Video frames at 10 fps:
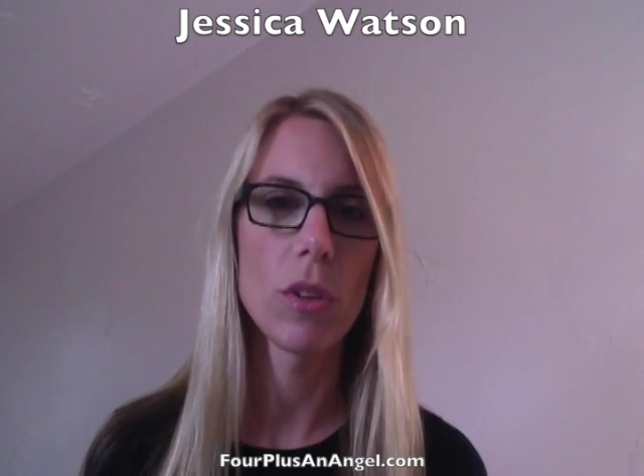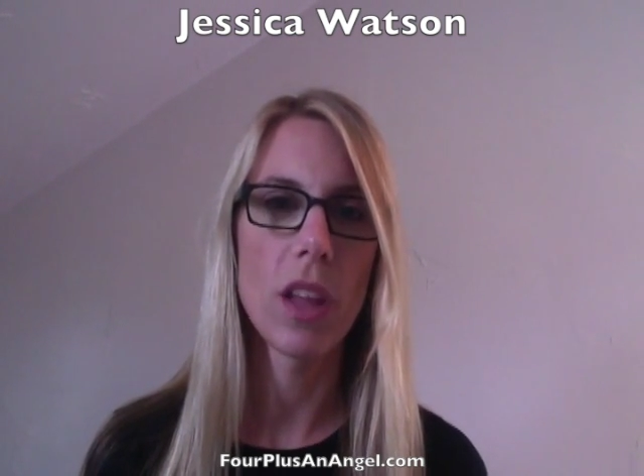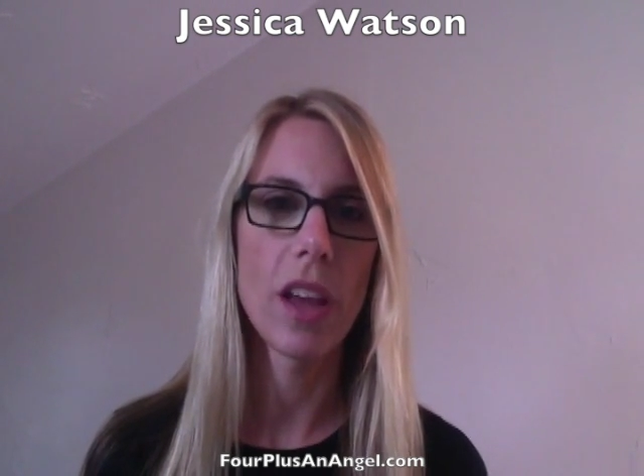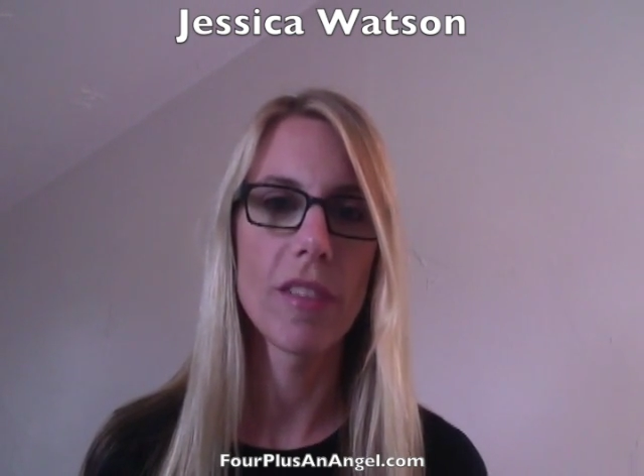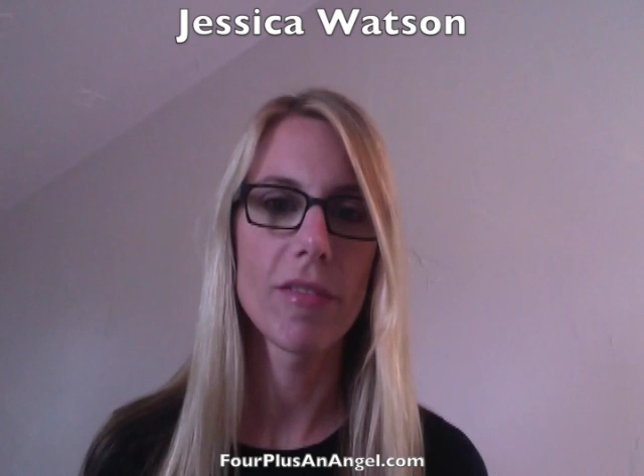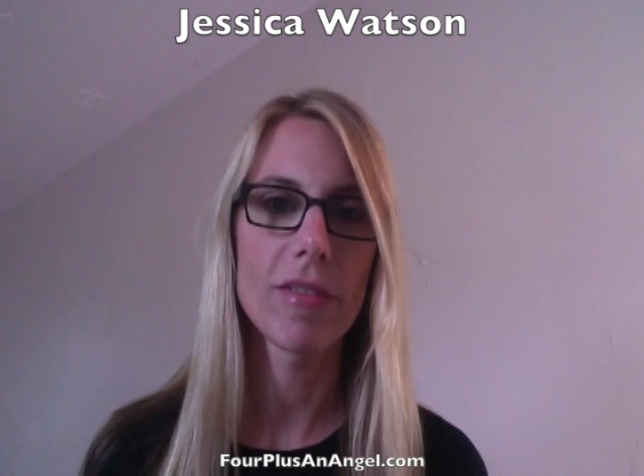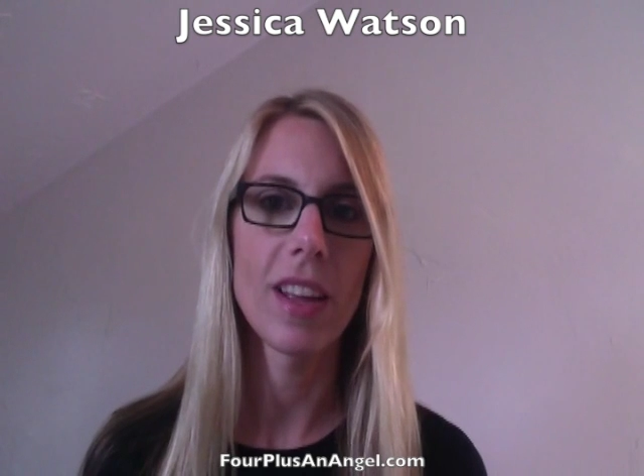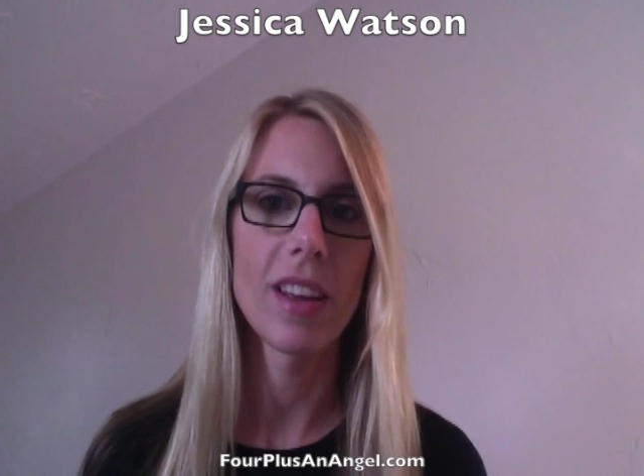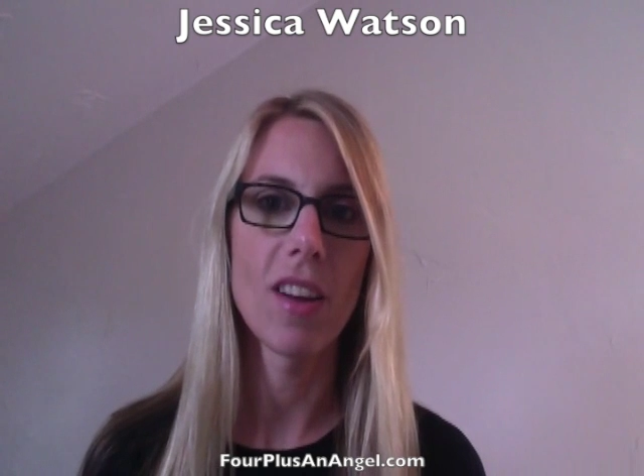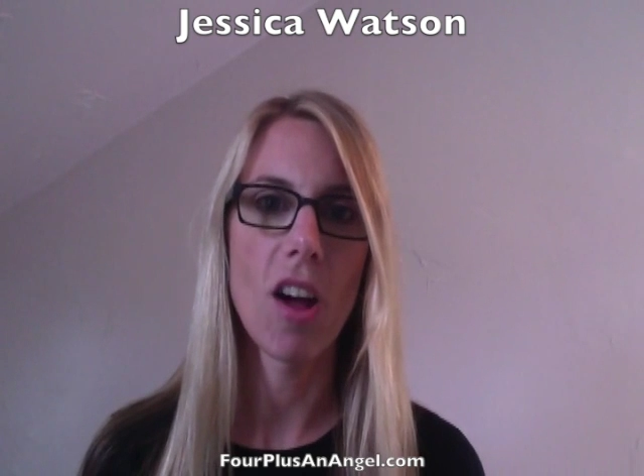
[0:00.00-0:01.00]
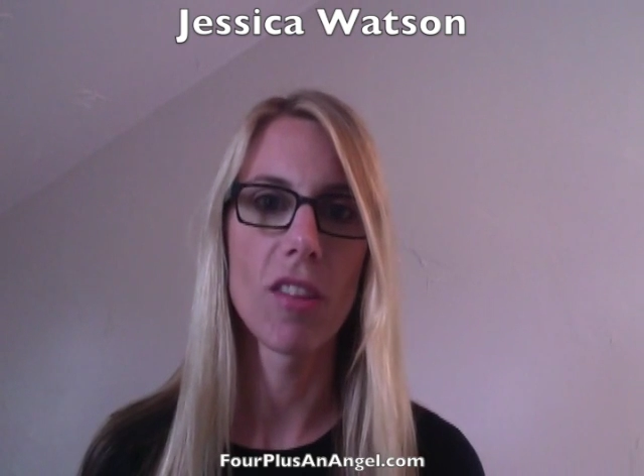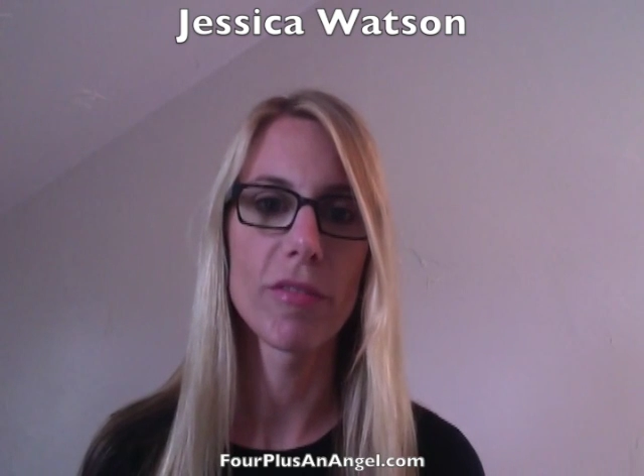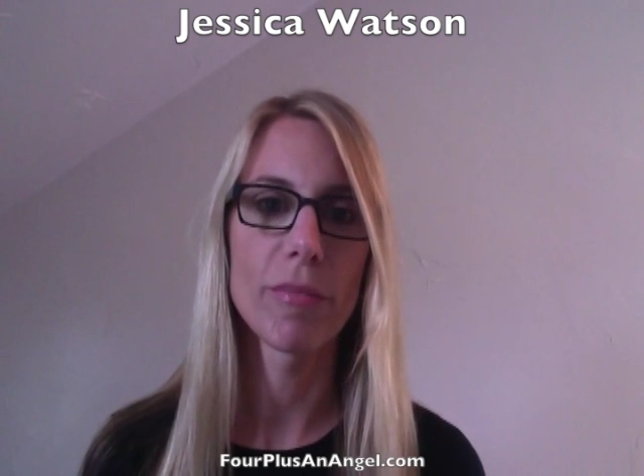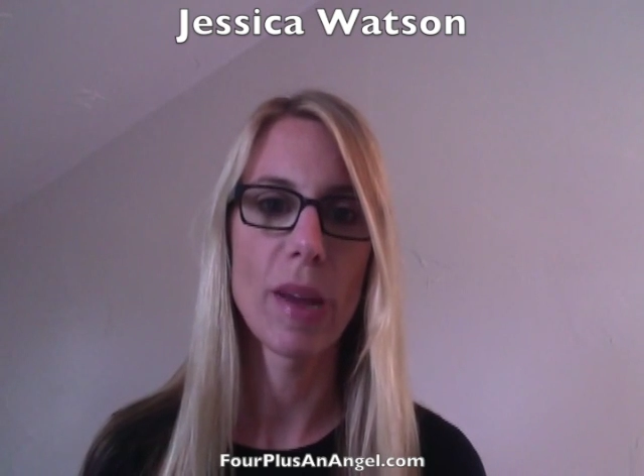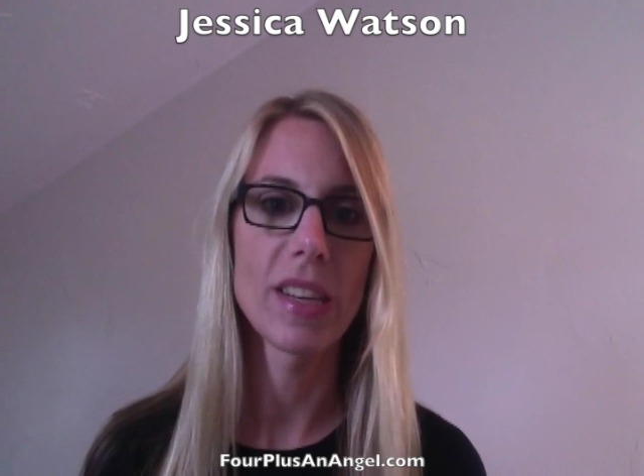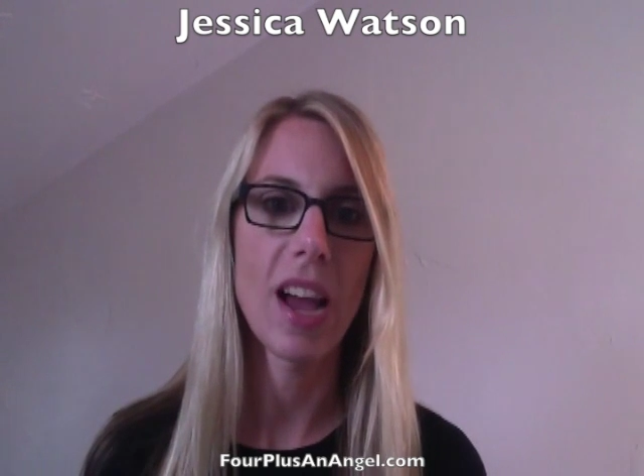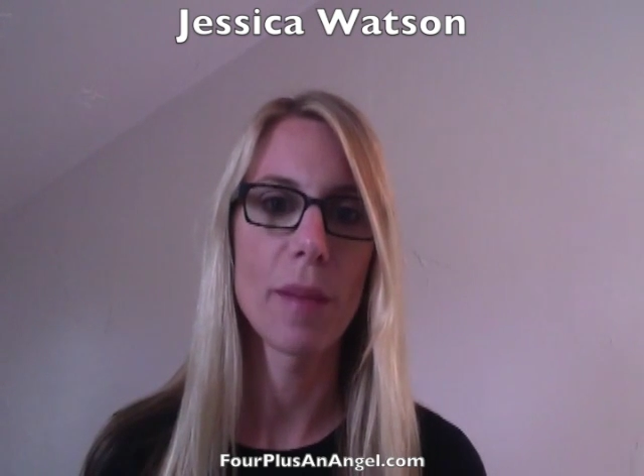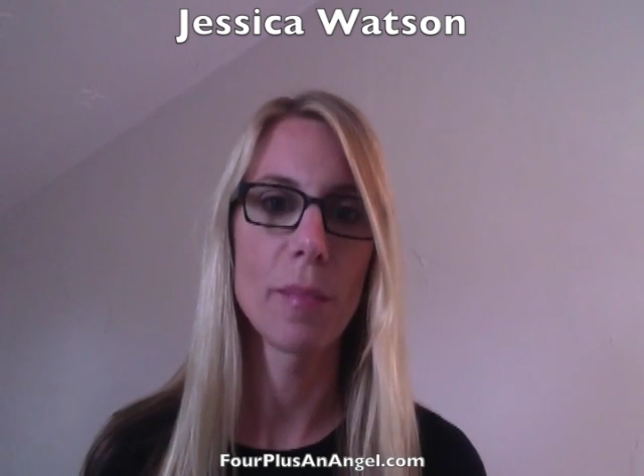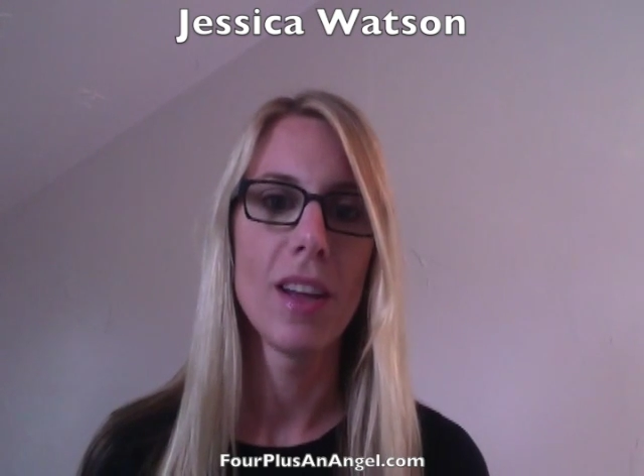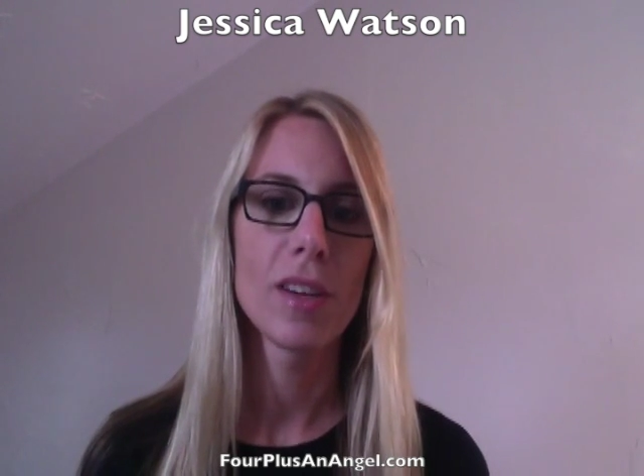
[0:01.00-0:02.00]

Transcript: life and all of my time